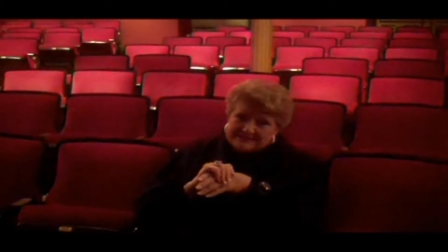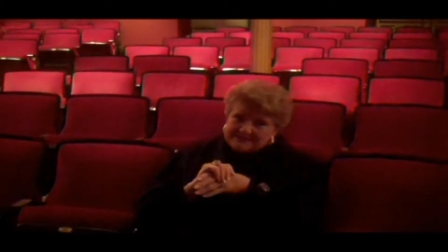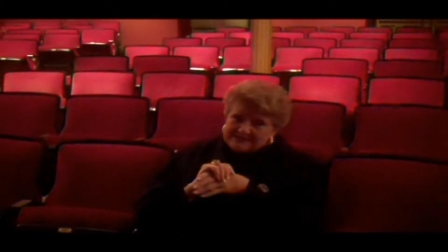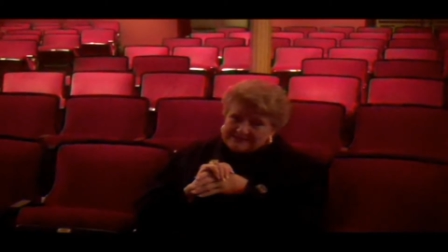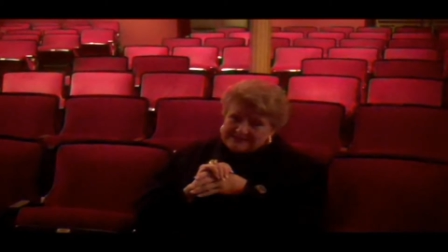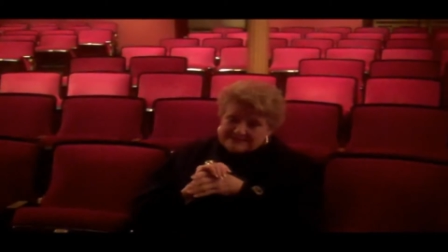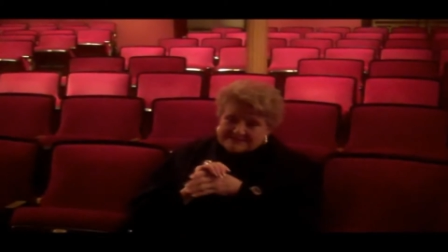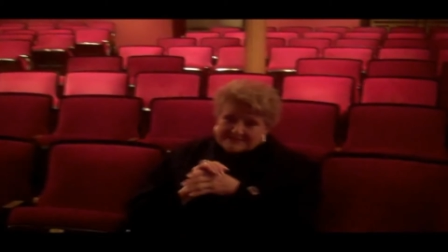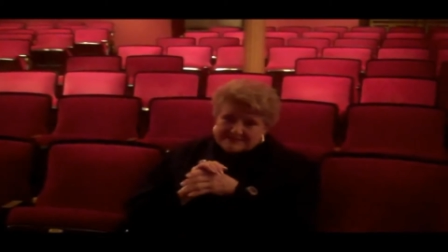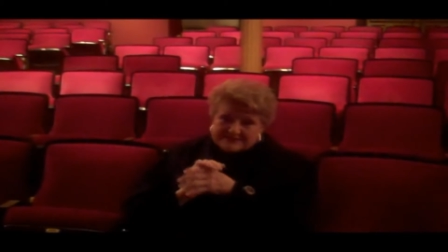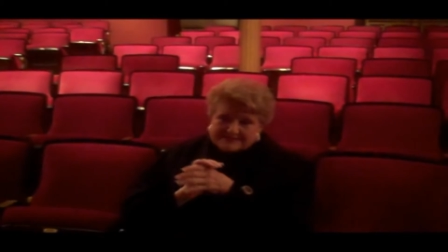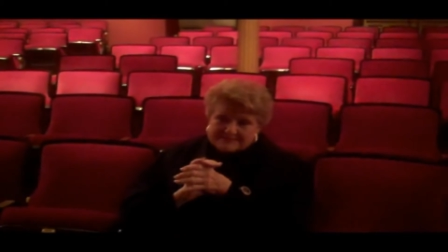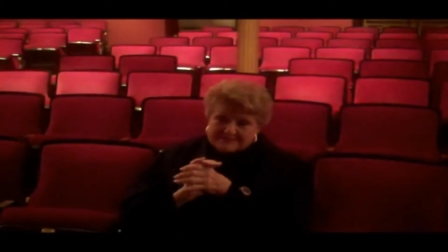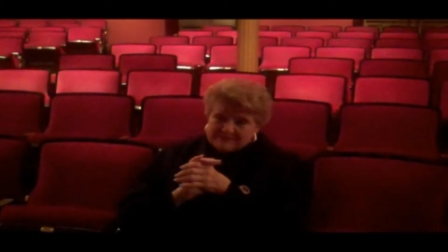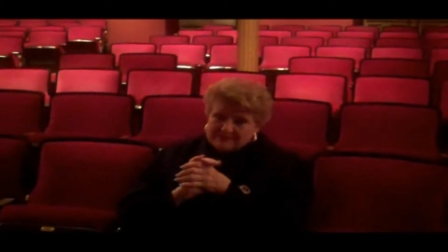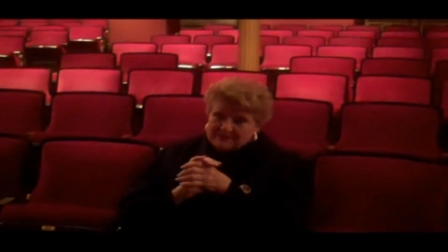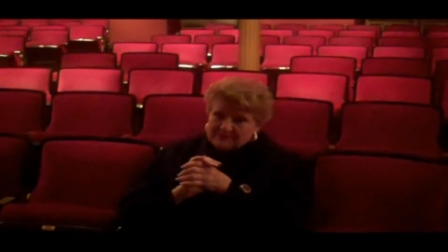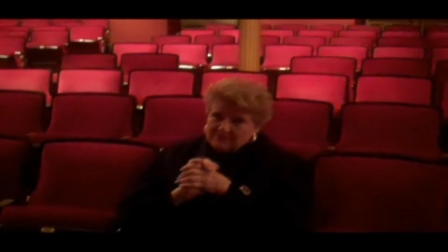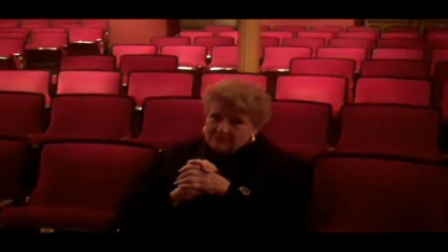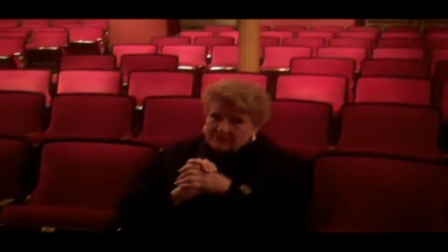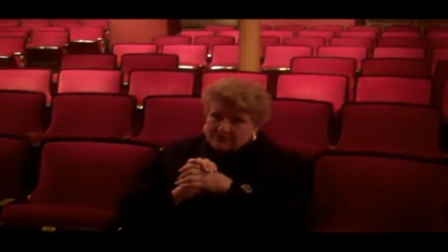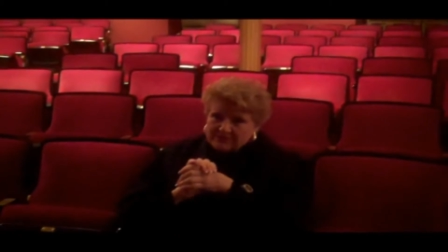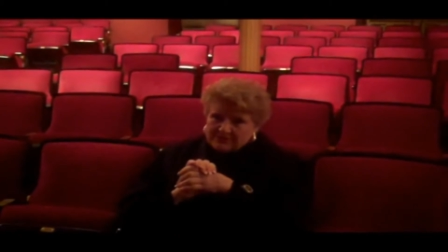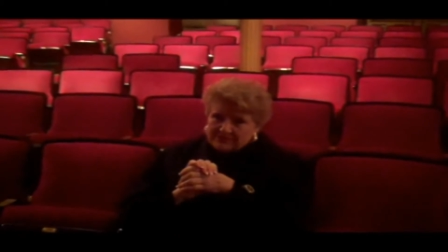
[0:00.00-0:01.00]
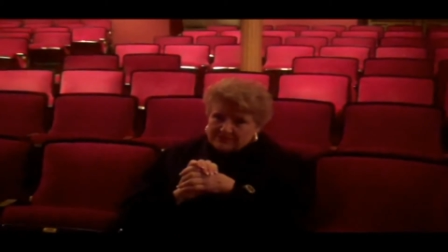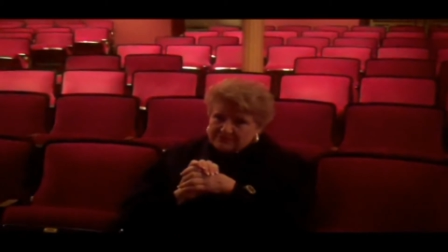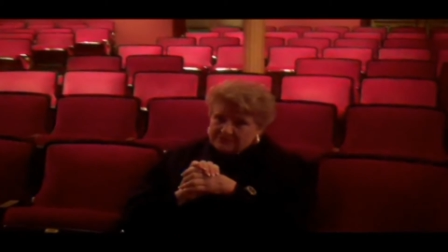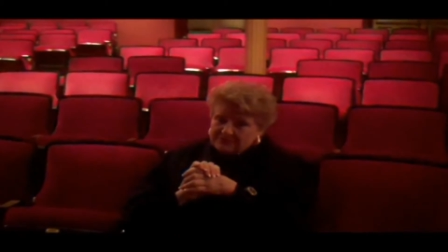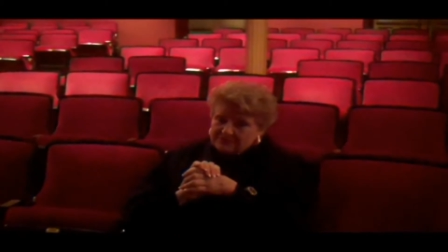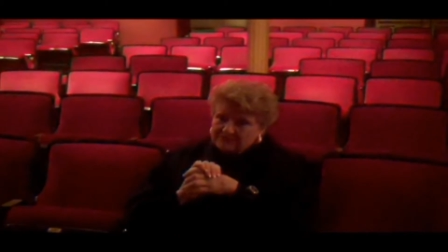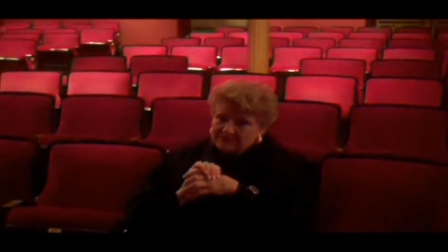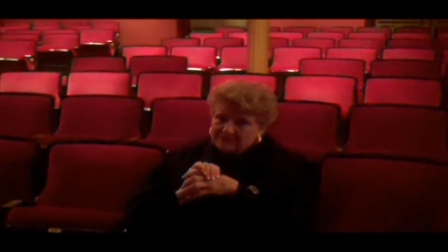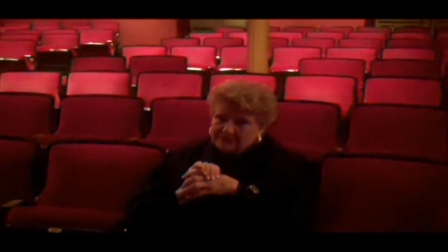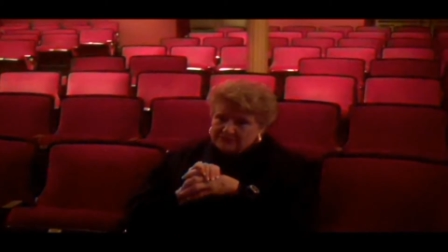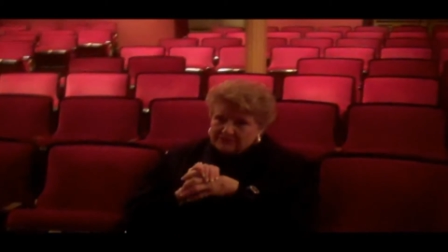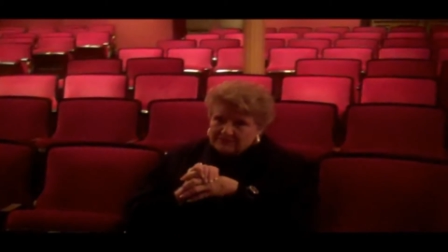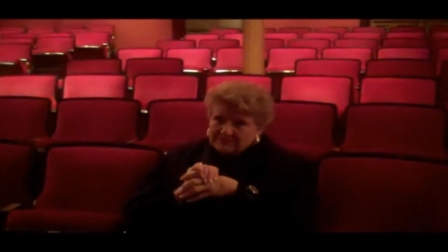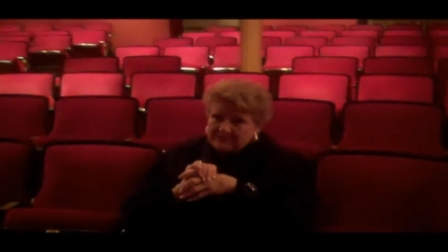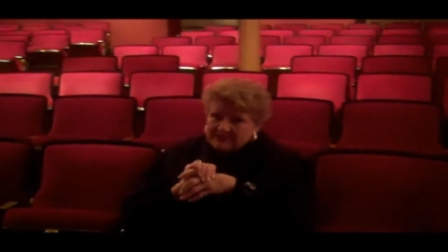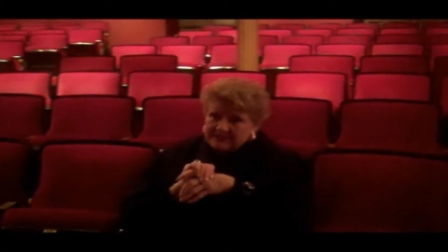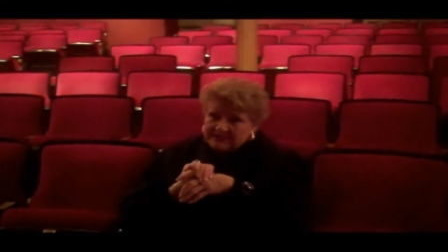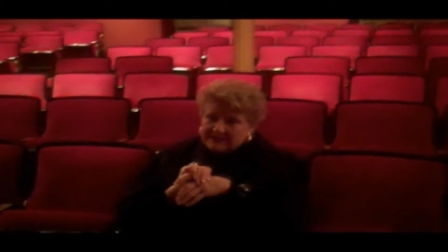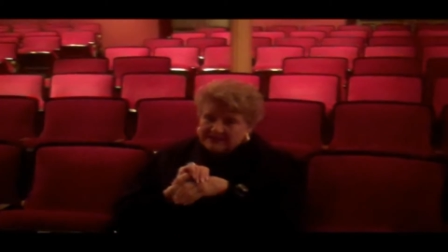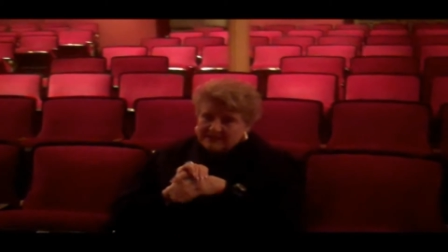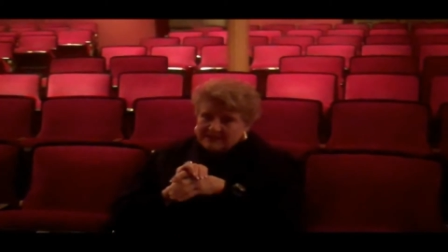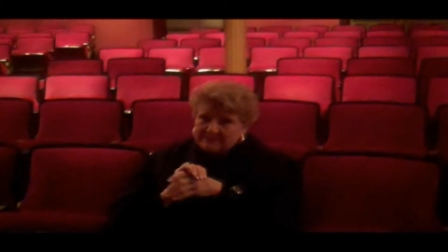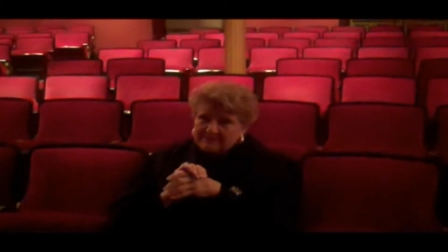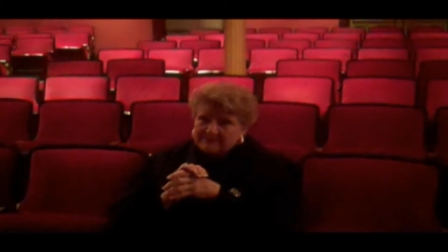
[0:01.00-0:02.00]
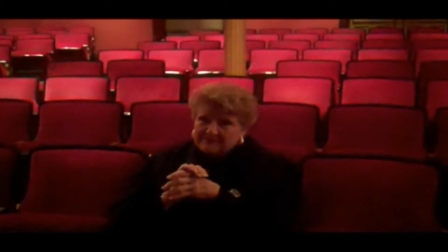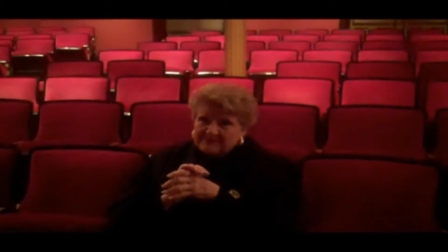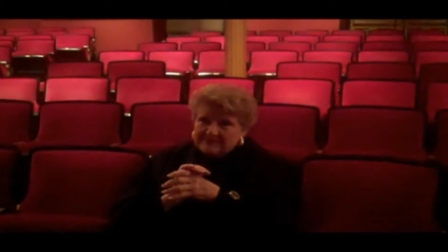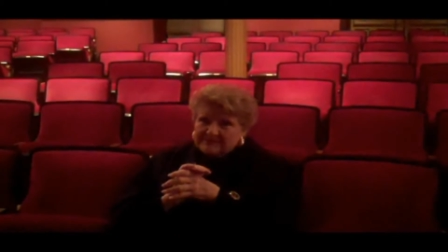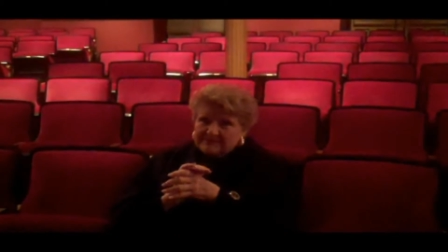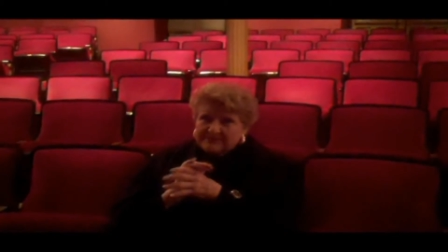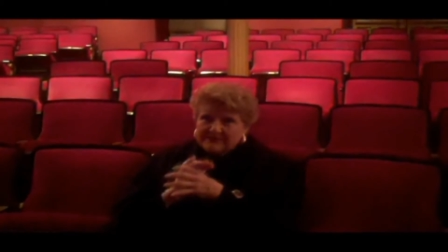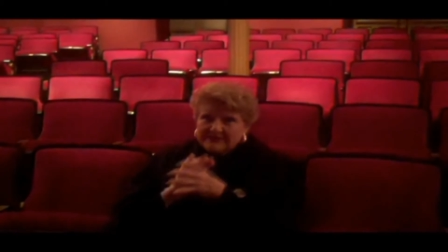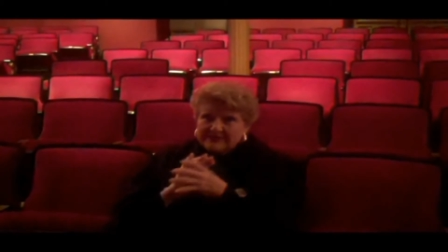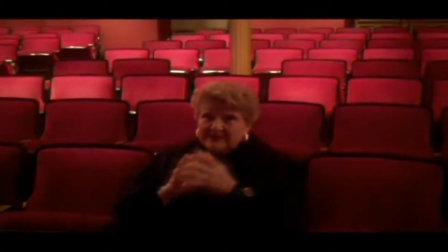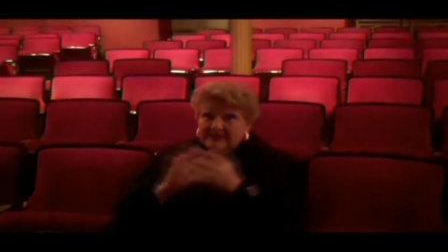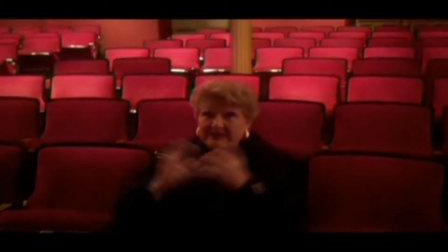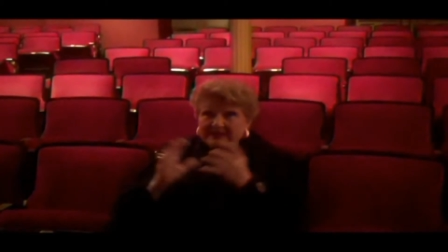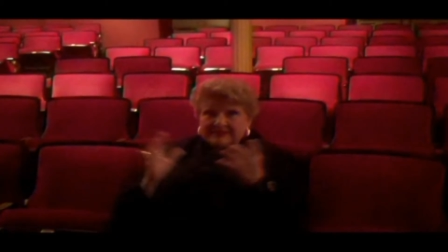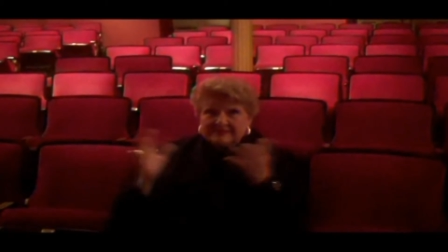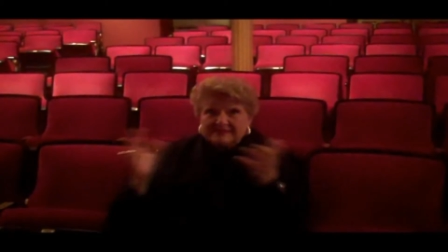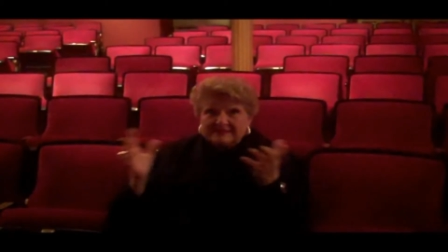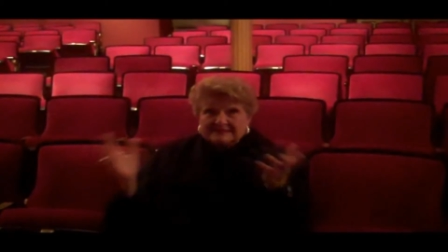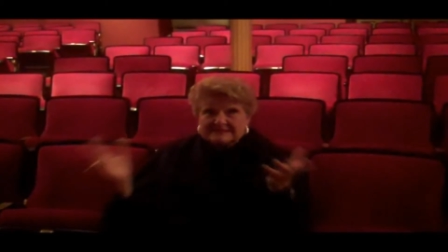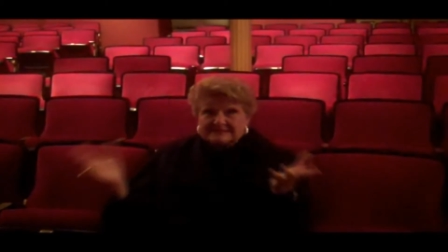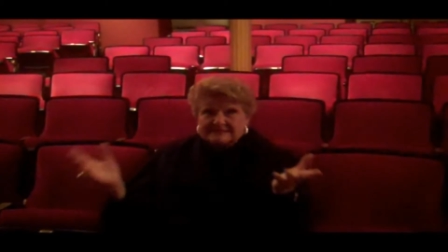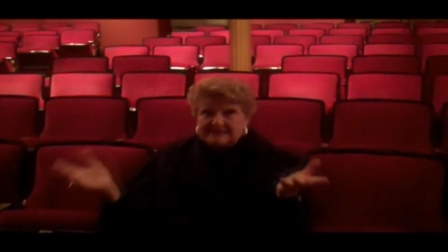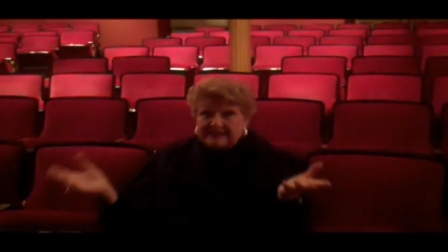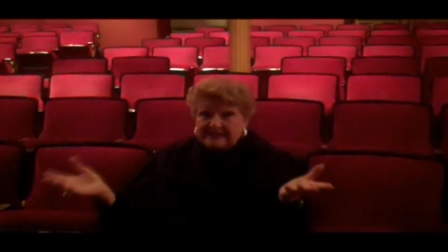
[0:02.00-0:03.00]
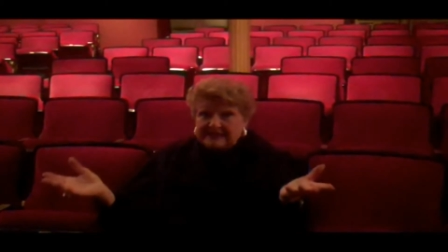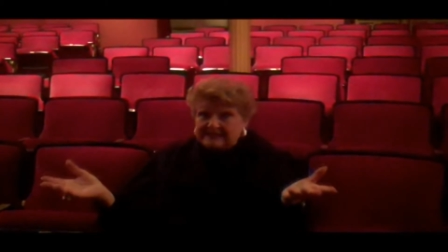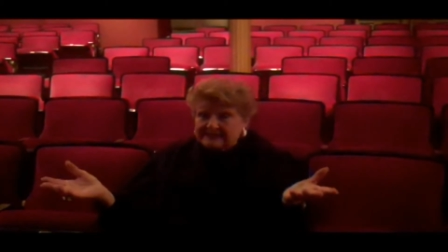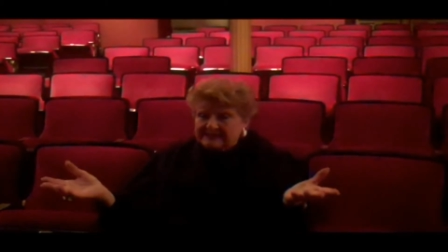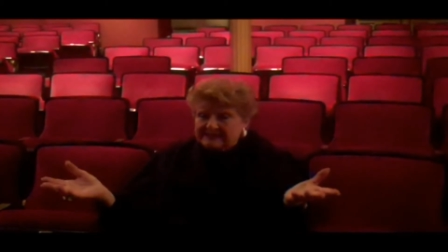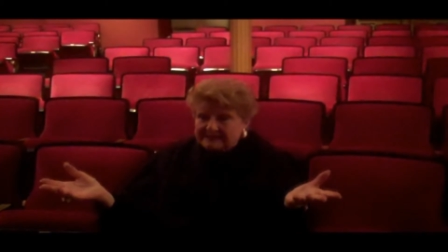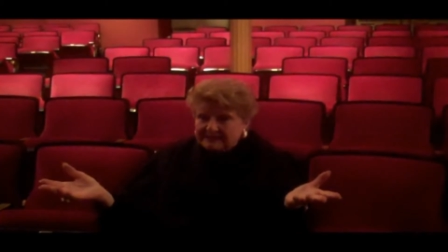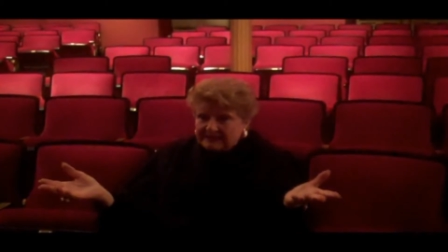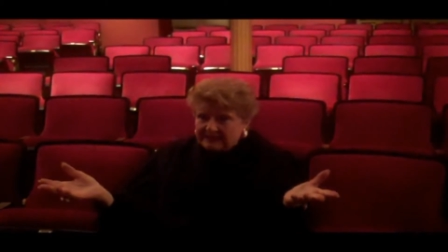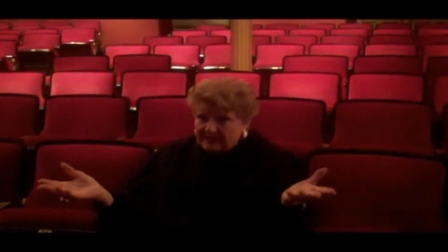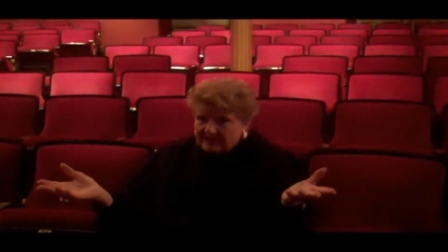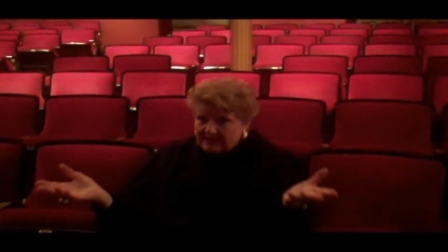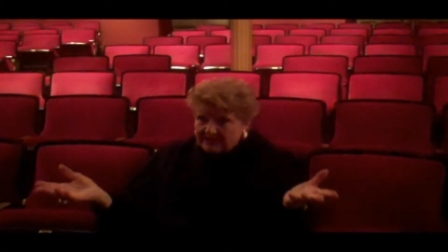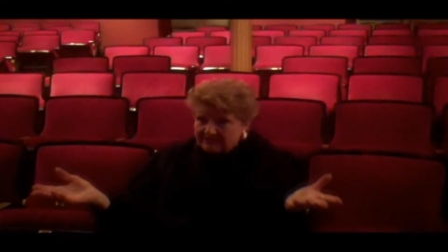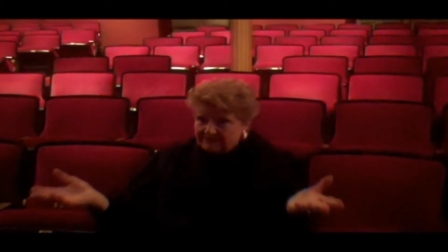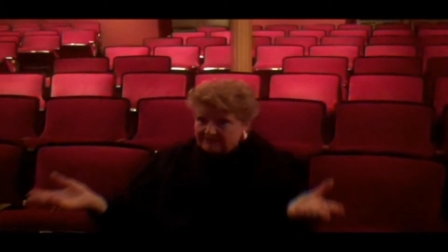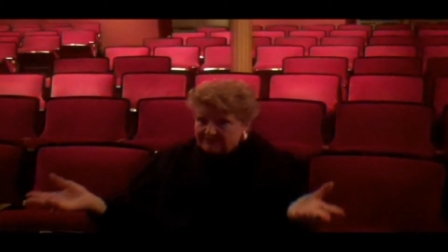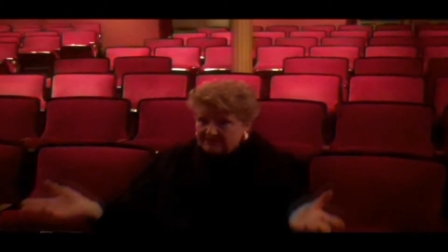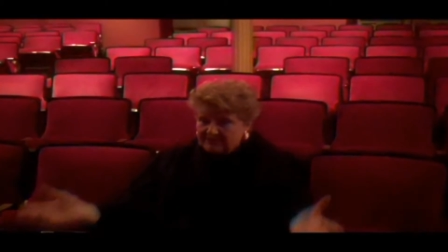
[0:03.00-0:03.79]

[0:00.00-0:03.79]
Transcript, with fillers: it's just been wonderful for me, and I'm this late in life.